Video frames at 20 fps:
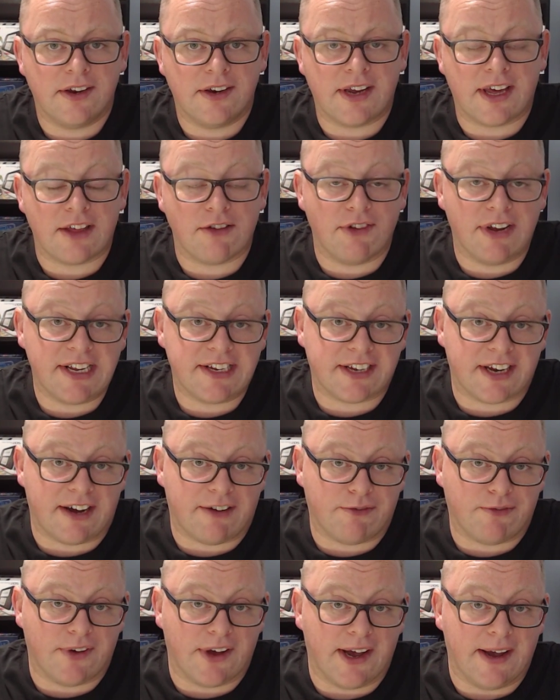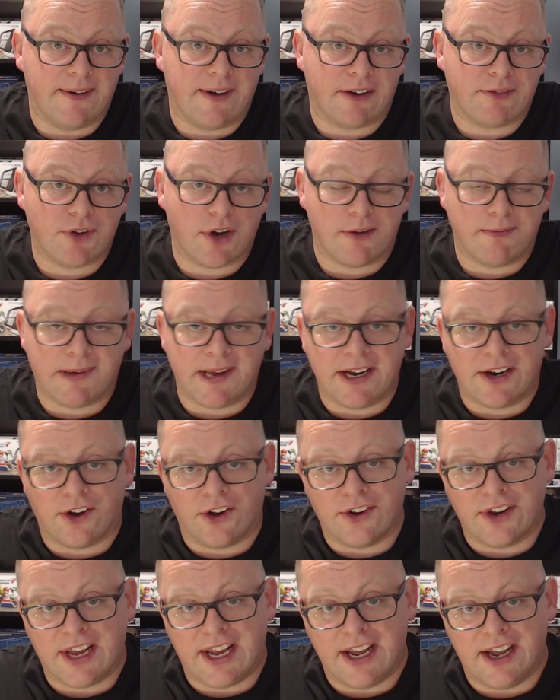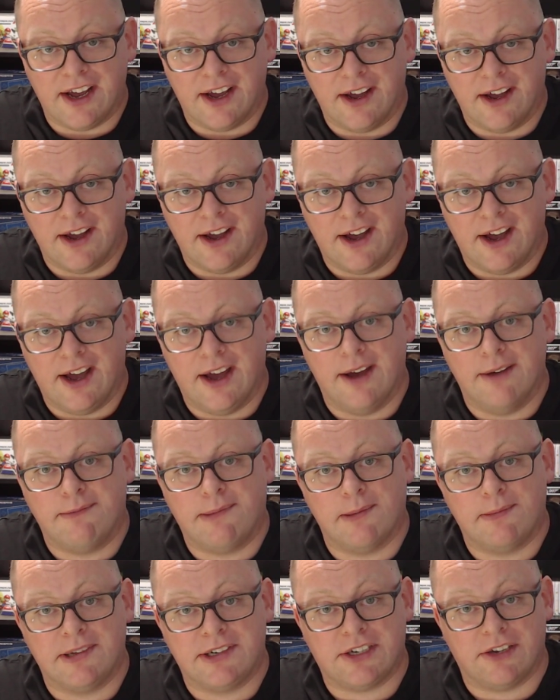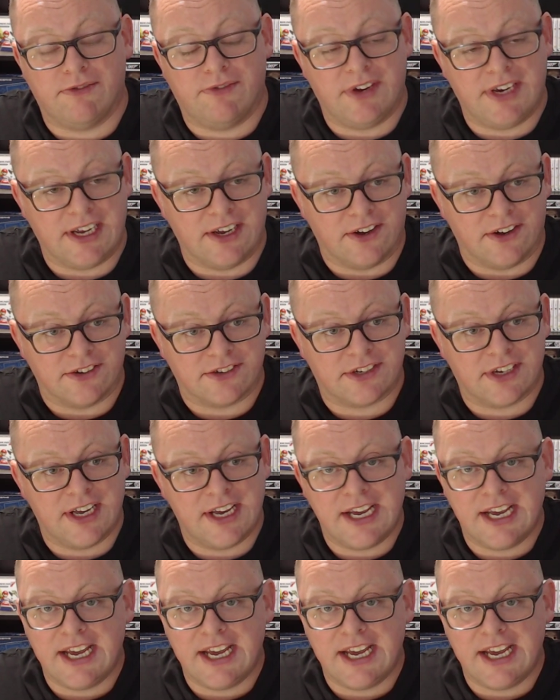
Now, the reason I've not been on here publishing videos